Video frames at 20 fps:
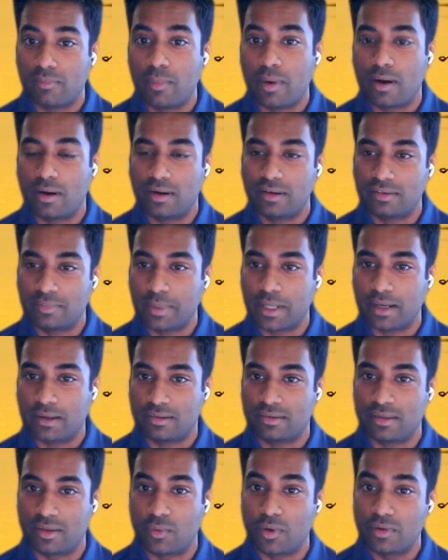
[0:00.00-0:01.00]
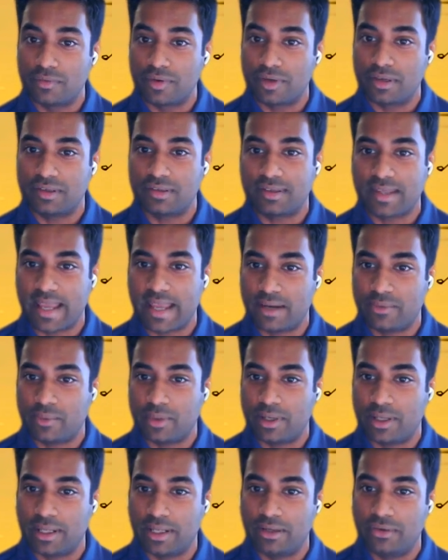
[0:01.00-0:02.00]
Mars because the rovers can't
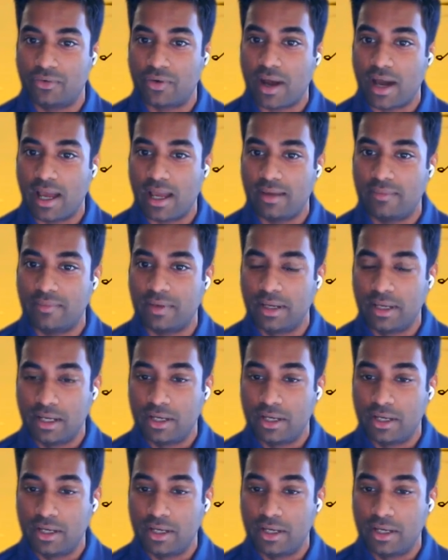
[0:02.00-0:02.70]
really drive